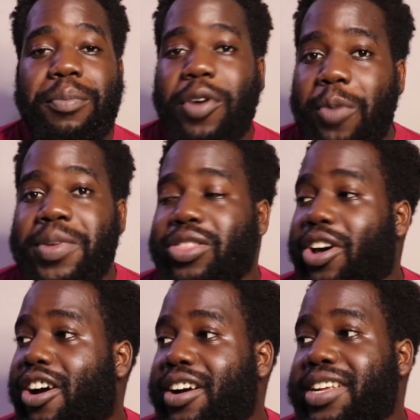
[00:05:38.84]
moment the
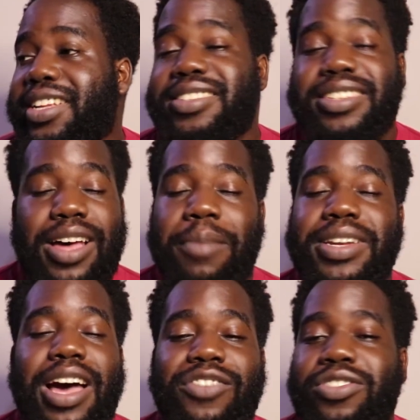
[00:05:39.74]
Harkonnens
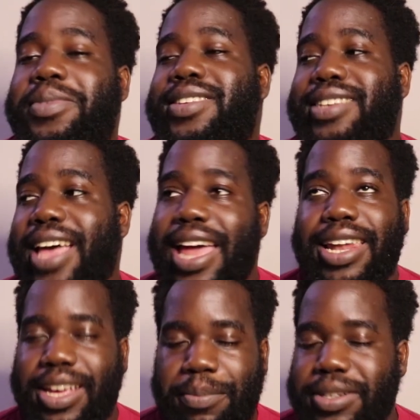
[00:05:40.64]
come down from the sky
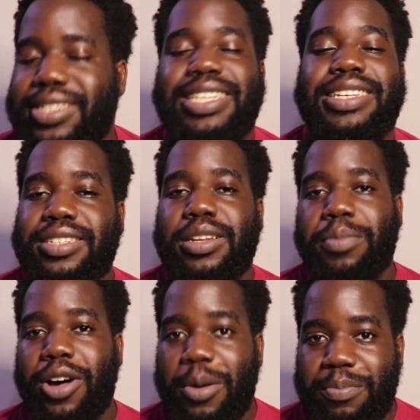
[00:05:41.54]
like a Batista
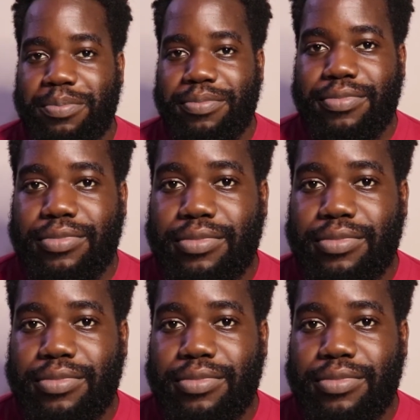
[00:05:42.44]
bomb,